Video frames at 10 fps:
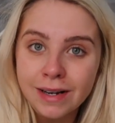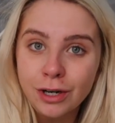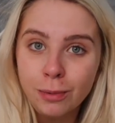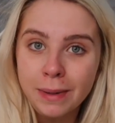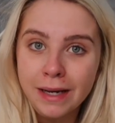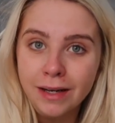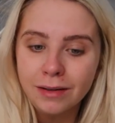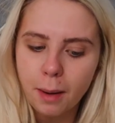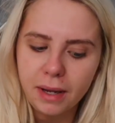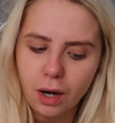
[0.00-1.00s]
a little bit,
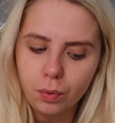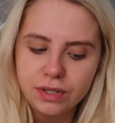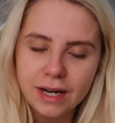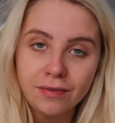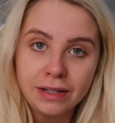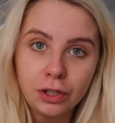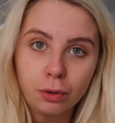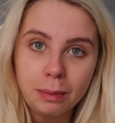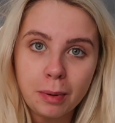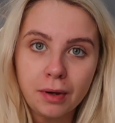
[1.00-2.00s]
I mean, I would definitely not
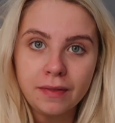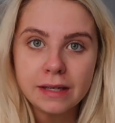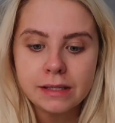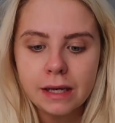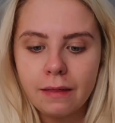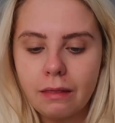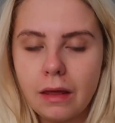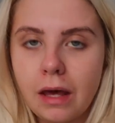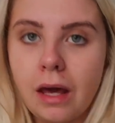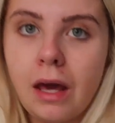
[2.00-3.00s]
be putting this in
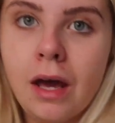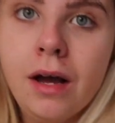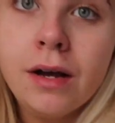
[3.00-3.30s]
the